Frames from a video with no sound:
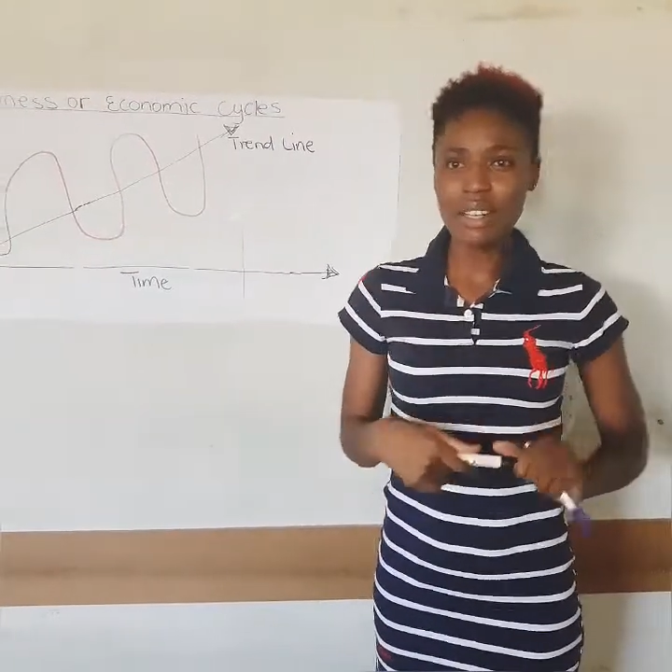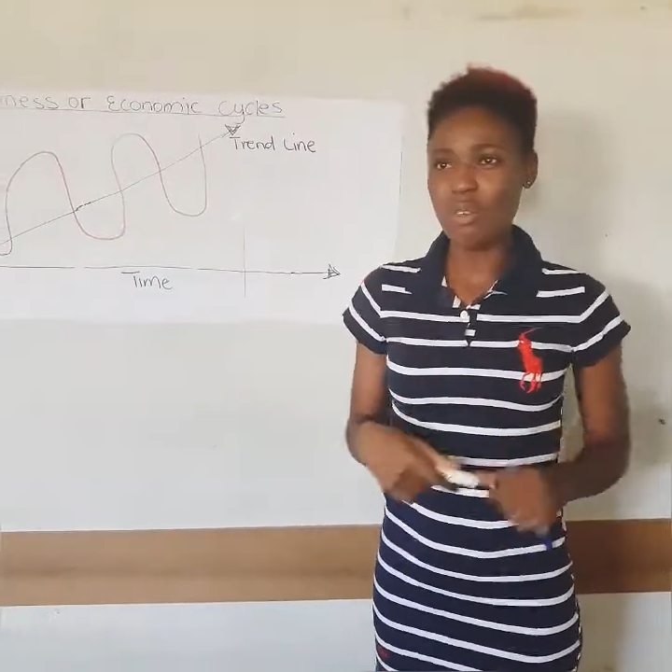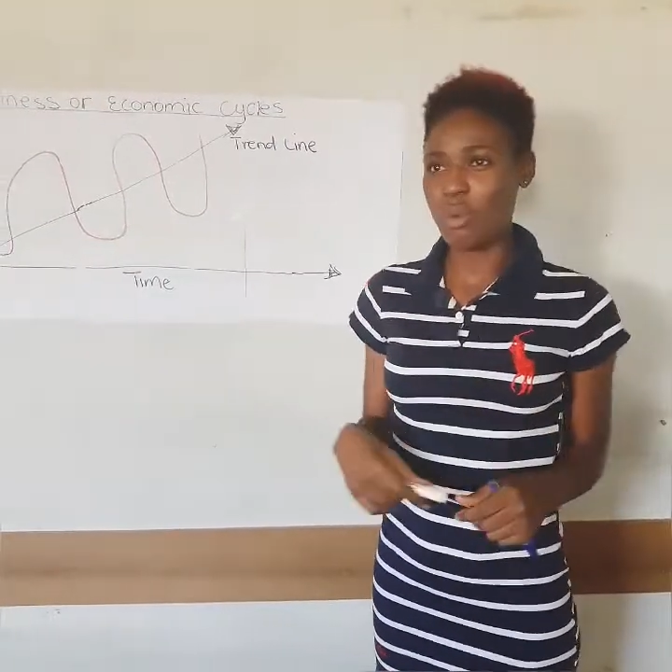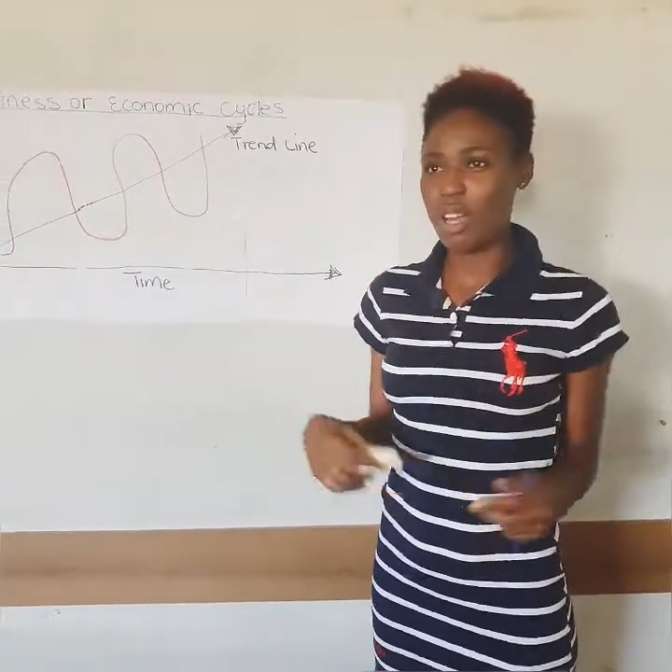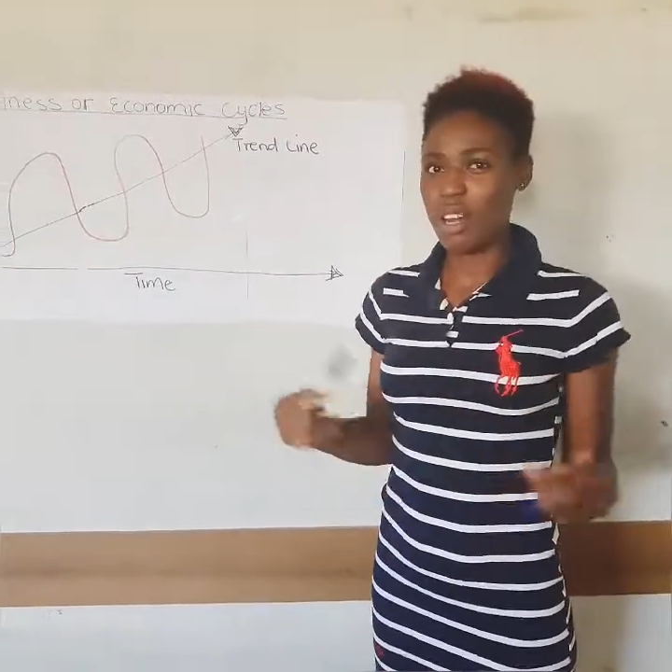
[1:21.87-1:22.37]

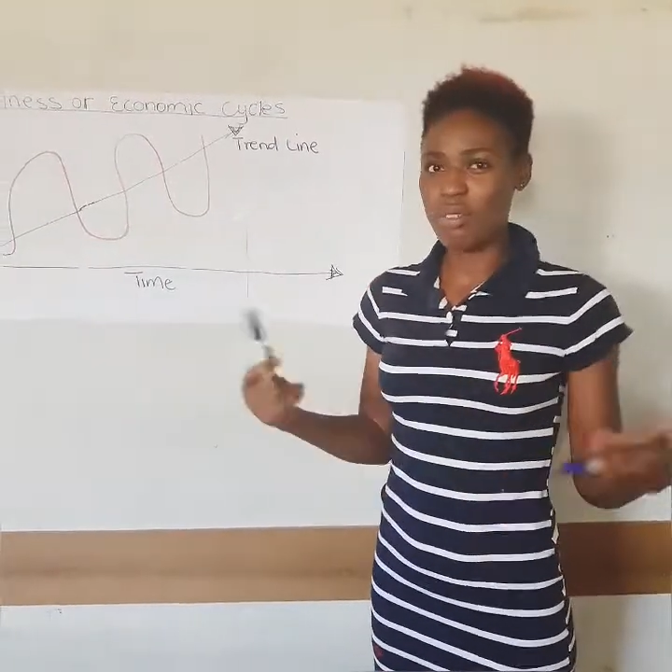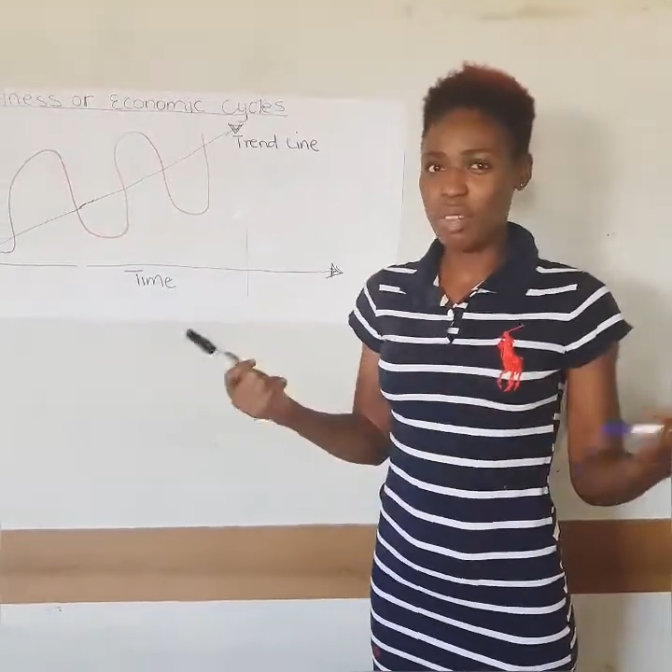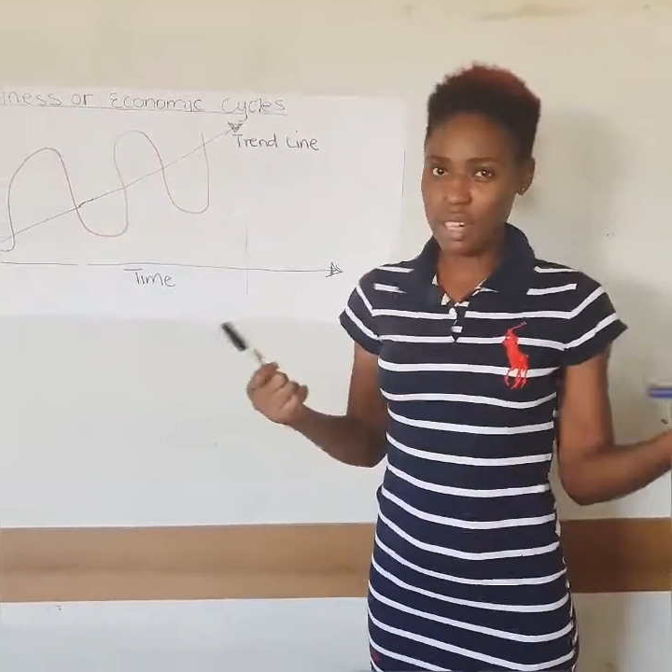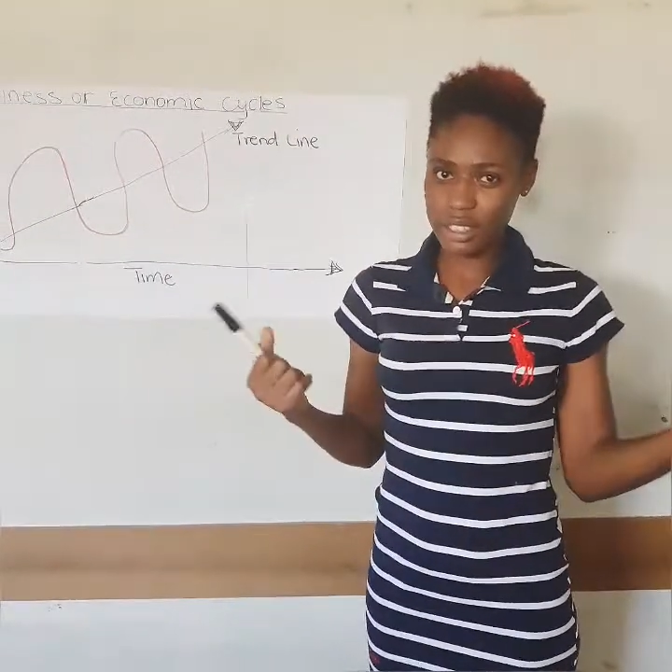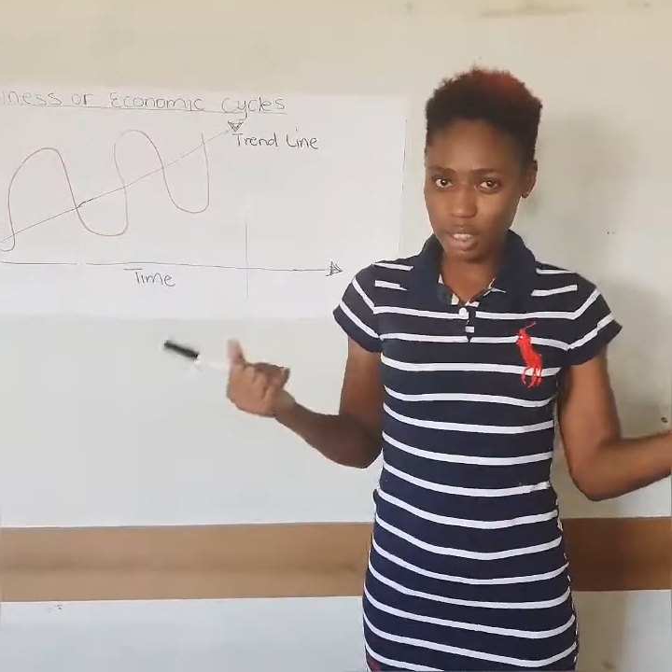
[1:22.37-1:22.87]
We have
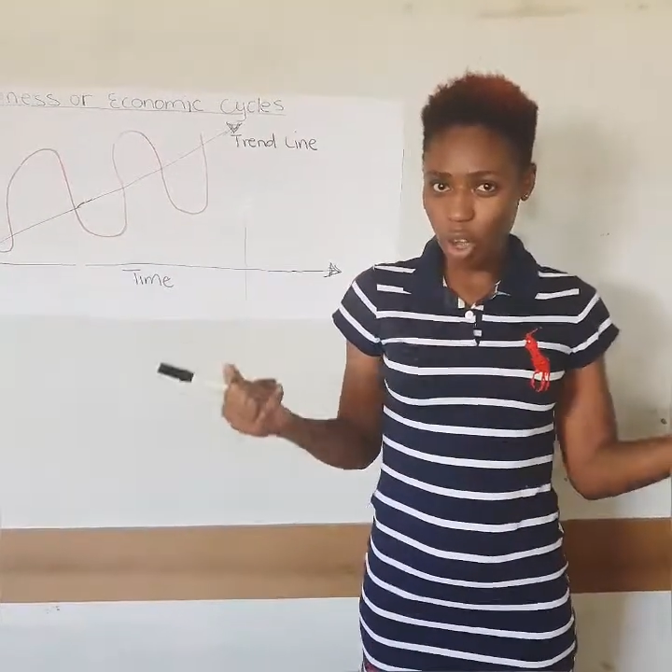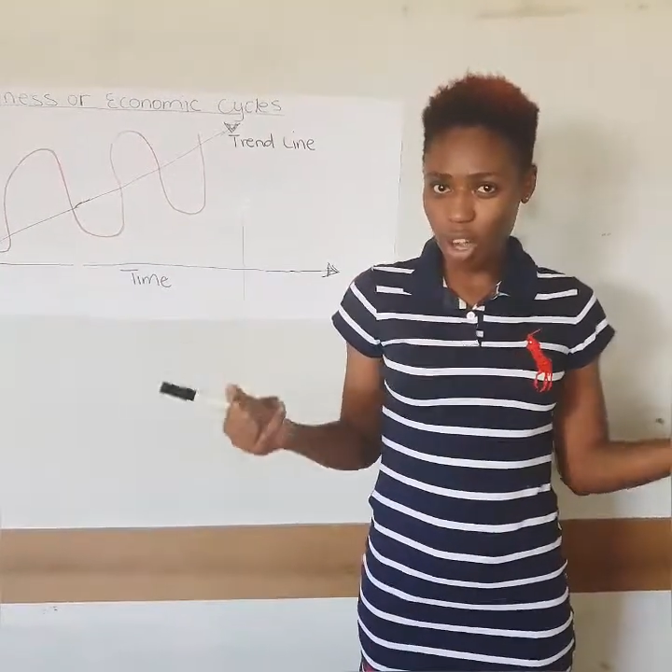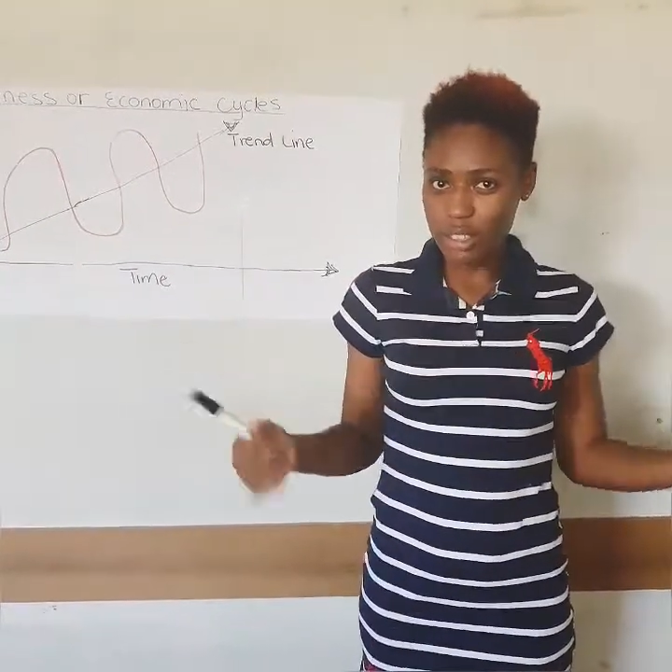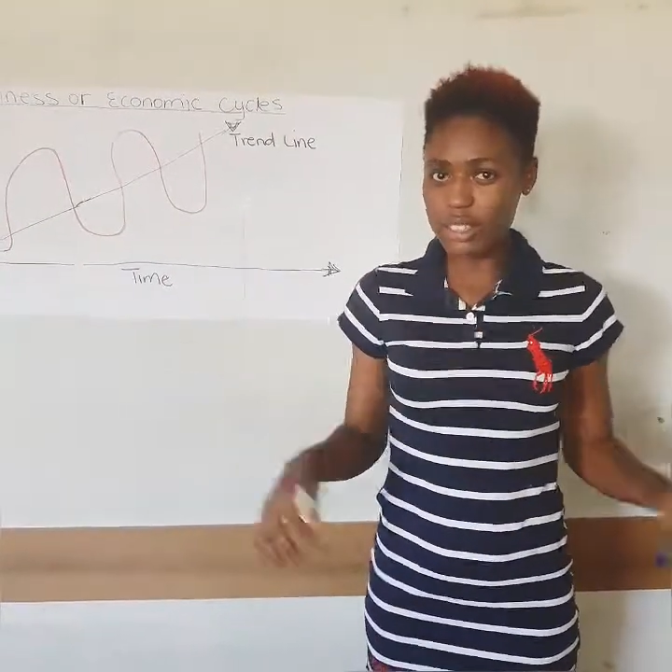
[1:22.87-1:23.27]
stocks